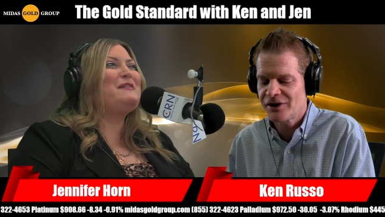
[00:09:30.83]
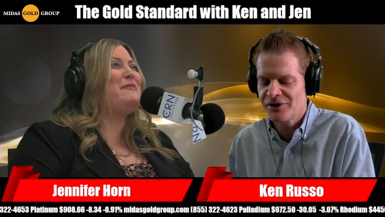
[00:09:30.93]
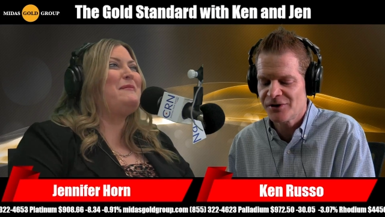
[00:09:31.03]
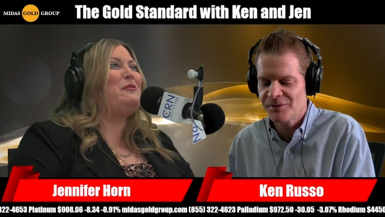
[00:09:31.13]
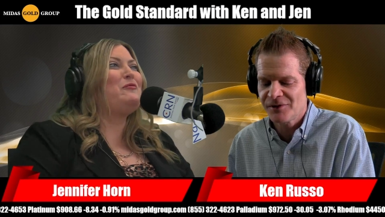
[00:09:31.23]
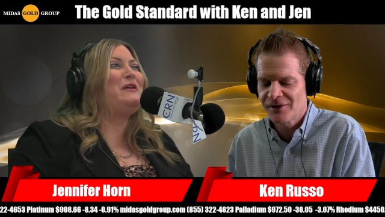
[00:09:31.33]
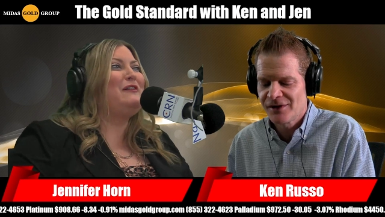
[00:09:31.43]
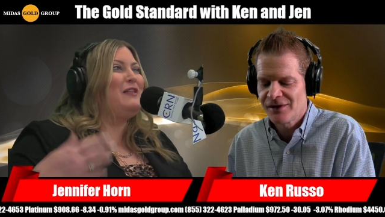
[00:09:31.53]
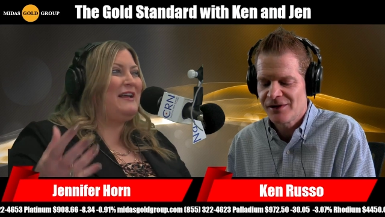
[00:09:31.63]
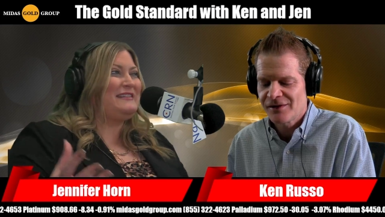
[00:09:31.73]
Speaker 1: people
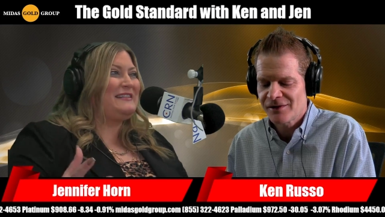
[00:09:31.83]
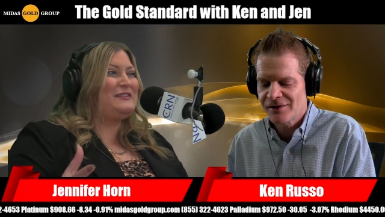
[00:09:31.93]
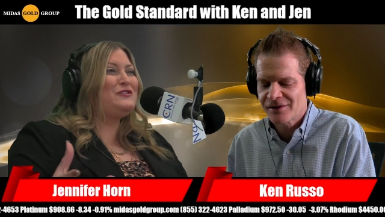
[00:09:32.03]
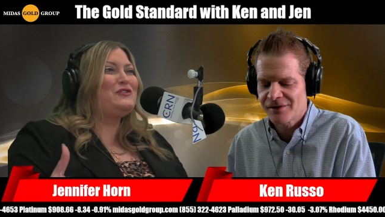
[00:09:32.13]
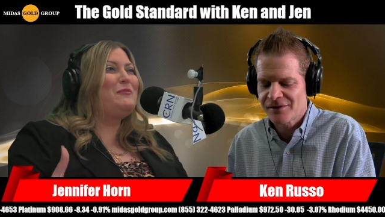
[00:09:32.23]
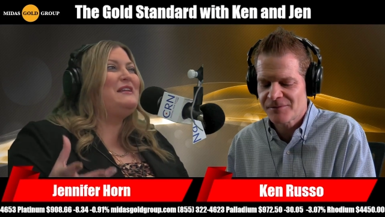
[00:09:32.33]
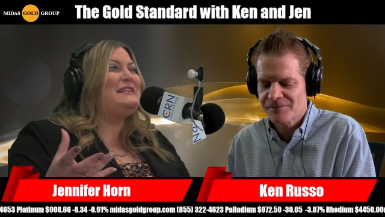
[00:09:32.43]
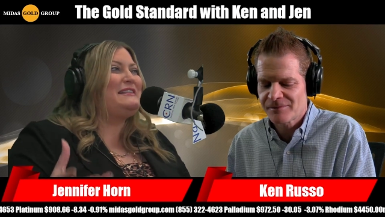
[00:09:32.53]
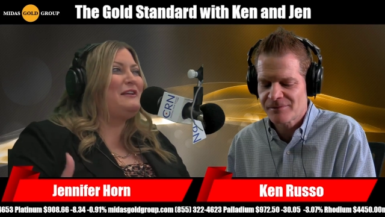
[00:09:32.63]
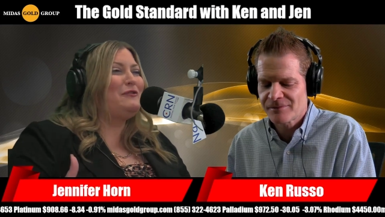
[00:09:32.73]
realize this. There's so many
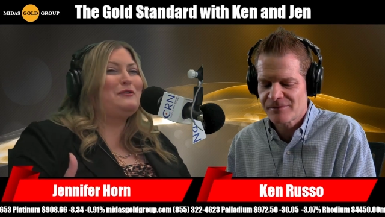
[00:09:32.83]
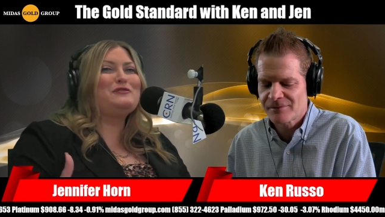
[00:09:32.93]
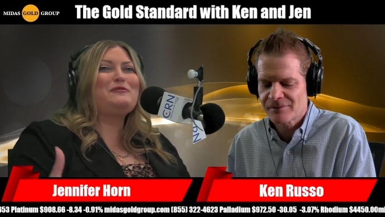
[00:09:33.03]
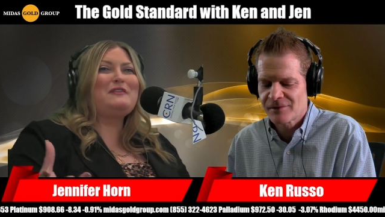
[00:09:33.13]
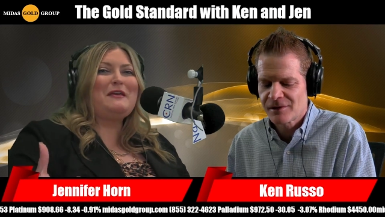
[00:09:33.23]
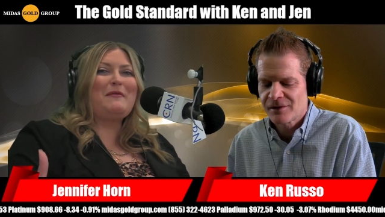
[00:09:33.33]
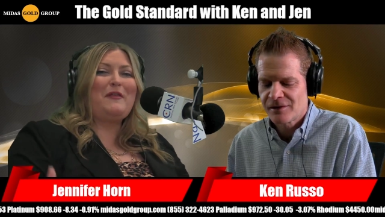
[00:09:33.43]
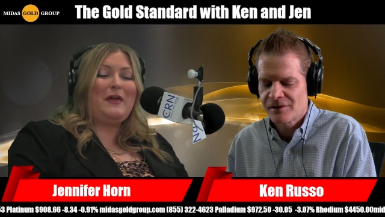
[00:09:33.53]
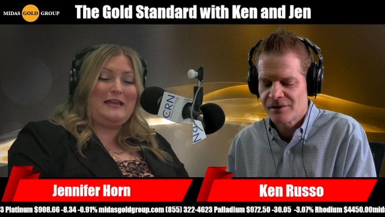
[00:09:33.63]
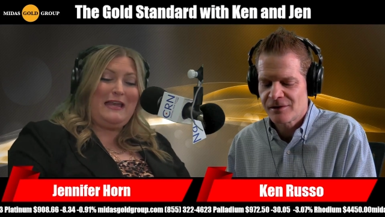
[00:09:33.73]
zeros. You think about
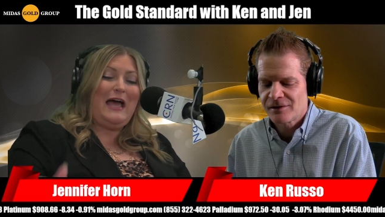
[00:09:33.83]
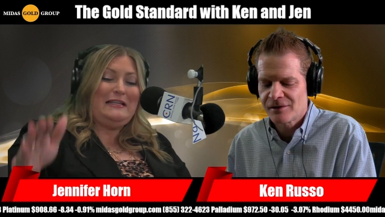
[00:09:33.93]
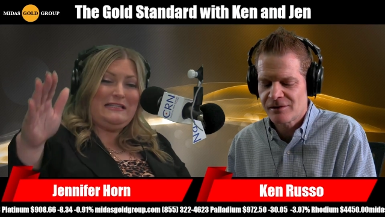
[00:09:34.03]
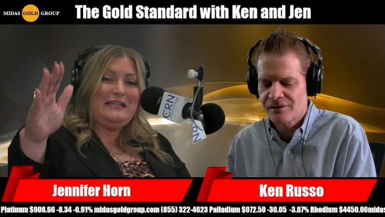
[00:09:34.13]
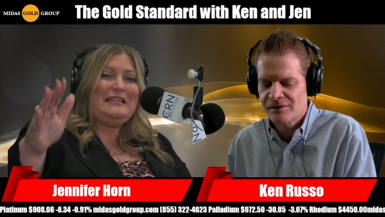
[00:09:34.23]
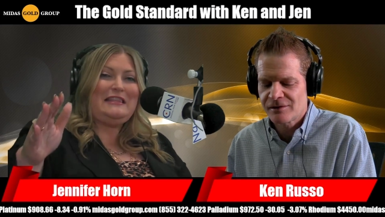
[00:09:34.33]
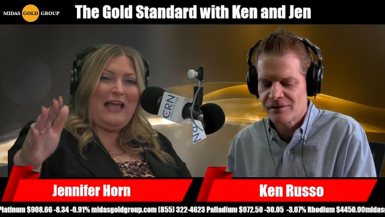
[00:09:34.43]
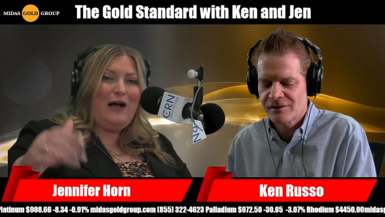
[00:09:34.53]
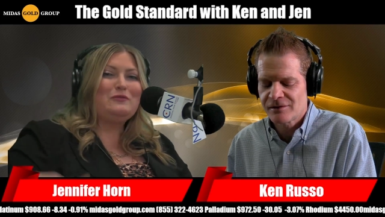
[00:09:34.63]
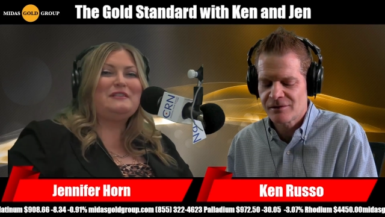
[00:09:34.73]
that, nineteen
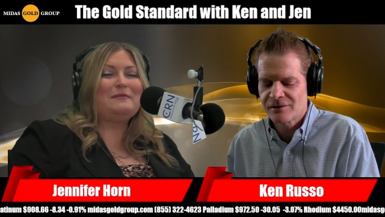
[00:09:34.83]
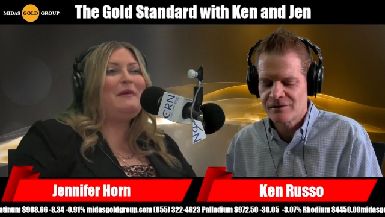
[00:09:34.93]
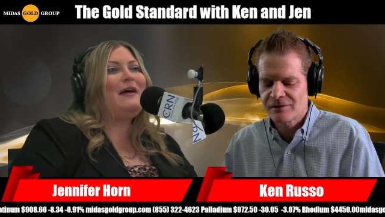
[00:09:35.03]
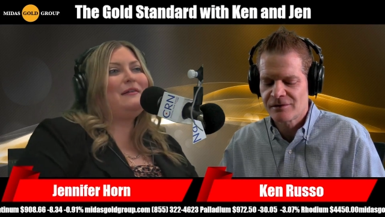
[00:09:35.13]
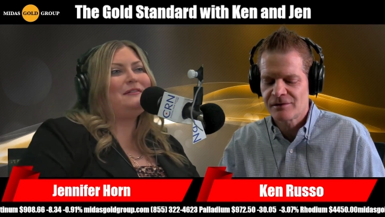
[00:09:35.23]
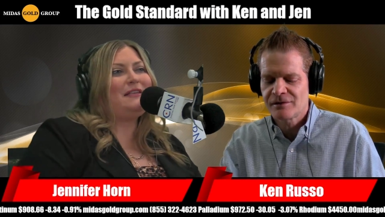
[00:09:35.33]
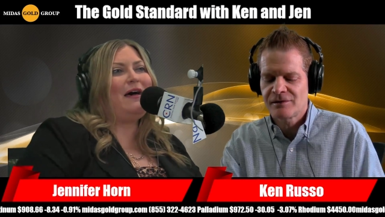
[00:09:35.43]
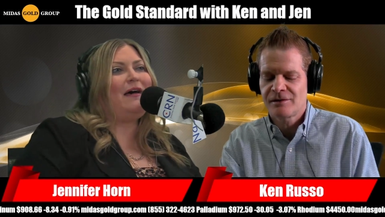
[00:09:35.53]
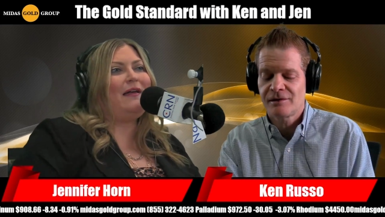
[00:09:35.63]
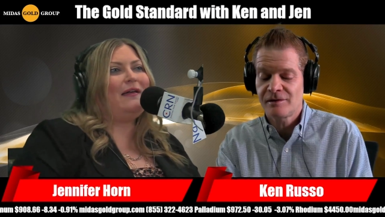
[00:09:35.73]
thousand
Speaker 2: miles
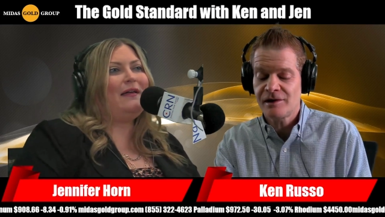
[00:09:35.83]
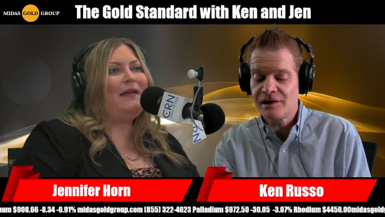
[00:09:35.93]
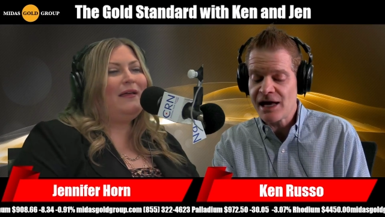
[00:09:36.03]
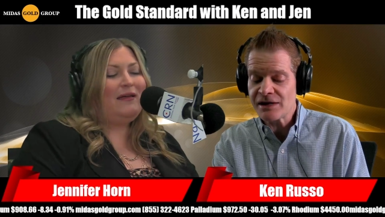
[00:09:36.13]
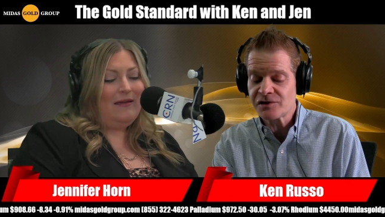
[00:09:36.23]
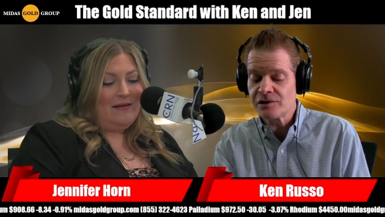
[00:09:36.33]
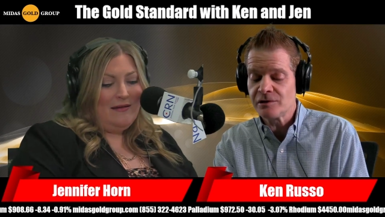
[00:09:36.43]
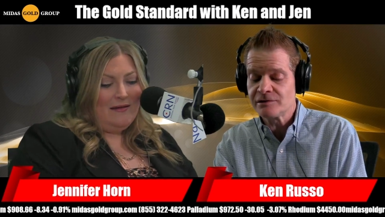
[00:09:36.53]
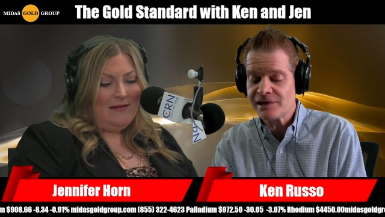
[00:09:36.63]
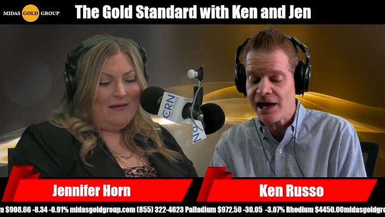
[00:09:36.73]
high. The
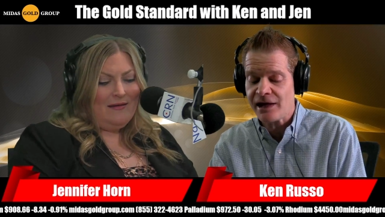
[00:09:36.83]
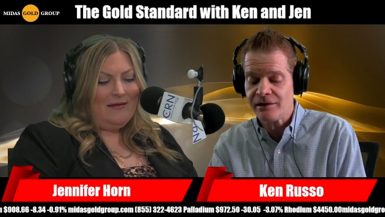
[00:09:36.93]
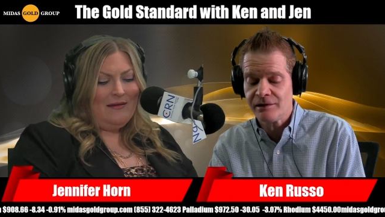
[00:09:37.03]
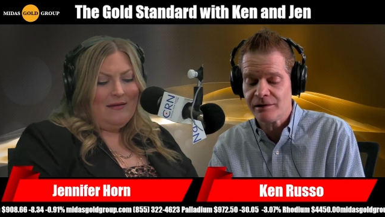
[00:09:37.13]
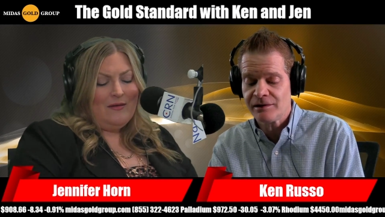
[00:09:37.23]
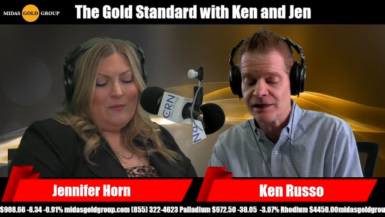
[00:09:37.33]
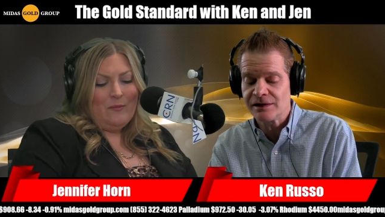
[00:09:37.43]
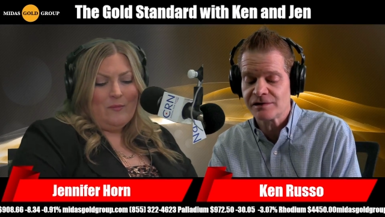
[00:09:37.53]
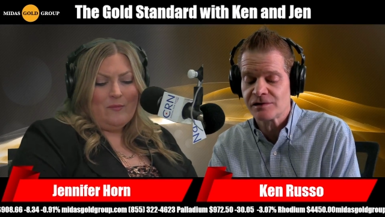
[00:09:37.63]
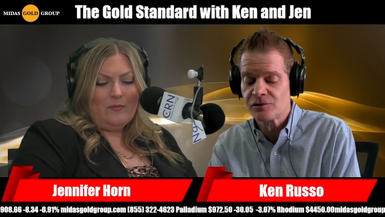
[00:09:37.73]
national debt
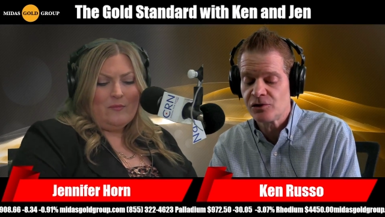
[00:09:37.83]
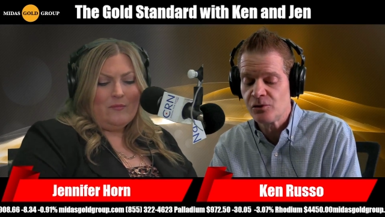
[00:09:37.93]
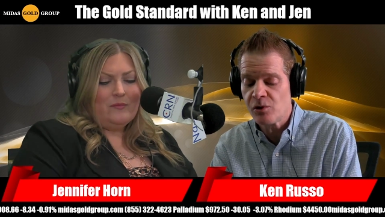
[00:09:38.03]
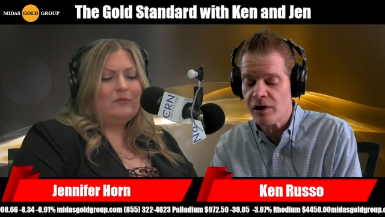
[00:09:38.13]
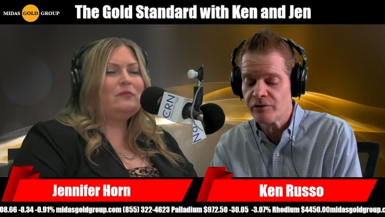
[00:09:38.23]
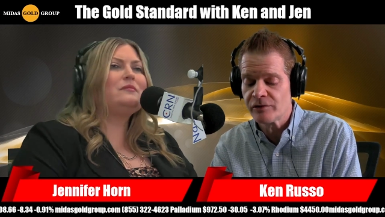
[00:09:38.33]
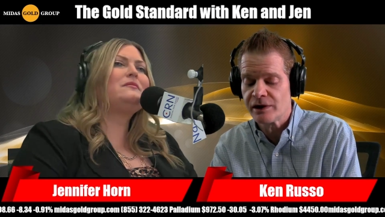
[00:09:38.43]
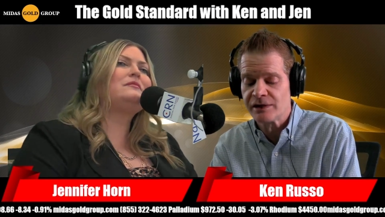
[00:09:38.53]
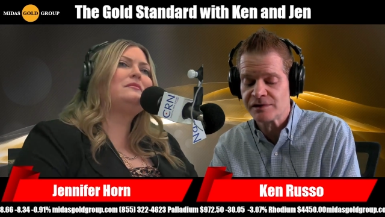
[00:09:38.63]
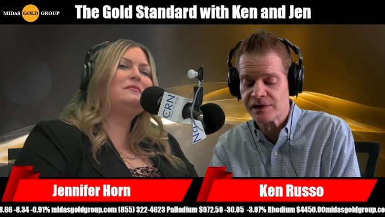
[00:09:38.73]
is two hundred
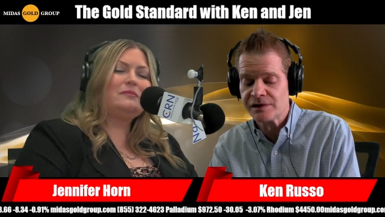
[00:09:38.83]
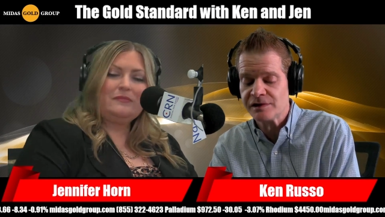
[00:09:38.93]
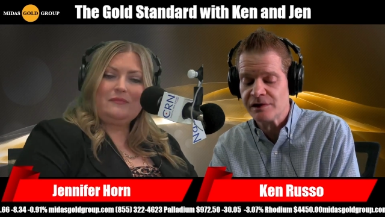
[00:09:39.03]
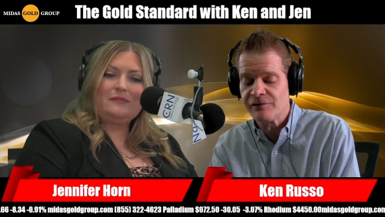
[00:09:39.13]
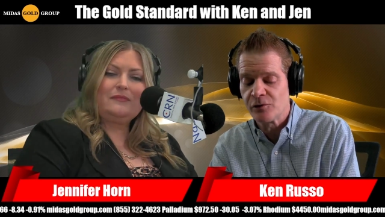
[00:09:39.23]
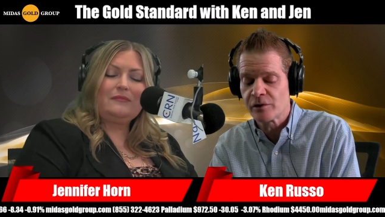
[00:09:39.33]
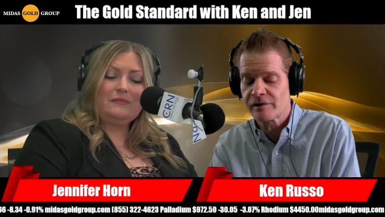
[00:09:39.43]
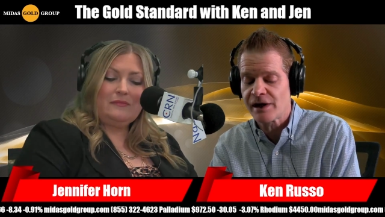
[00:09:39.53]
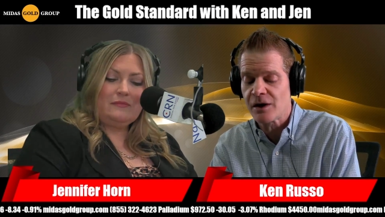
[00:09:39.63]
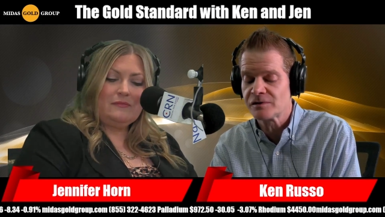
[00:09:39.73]
sixty-four
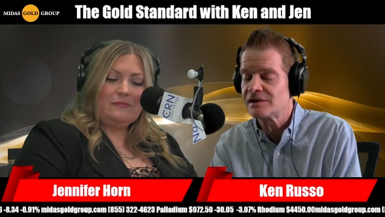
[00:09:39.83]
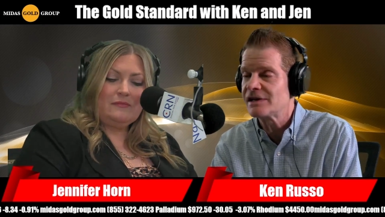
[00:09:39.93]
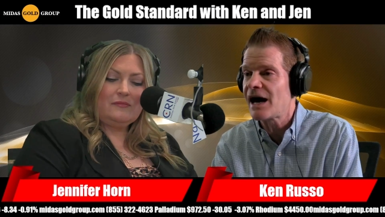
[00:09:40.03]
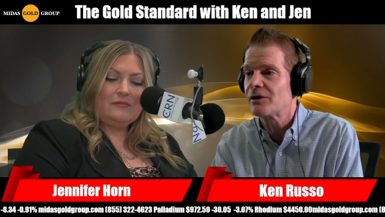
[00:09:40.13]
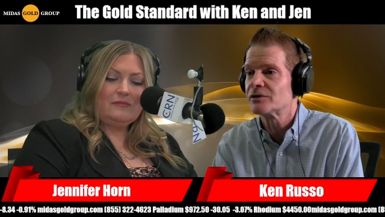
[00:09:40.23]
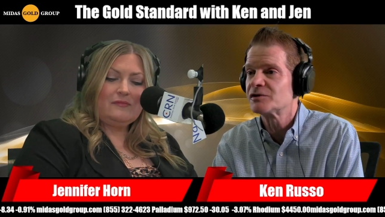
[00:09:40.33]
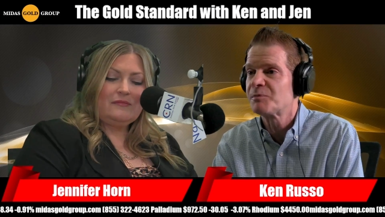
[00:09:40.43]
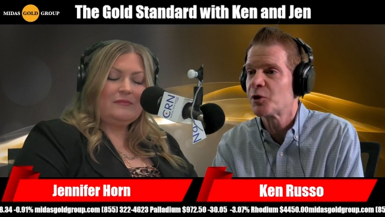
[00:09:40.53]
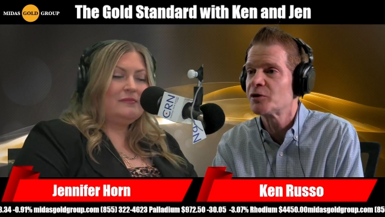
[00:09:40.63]
thousand dollars per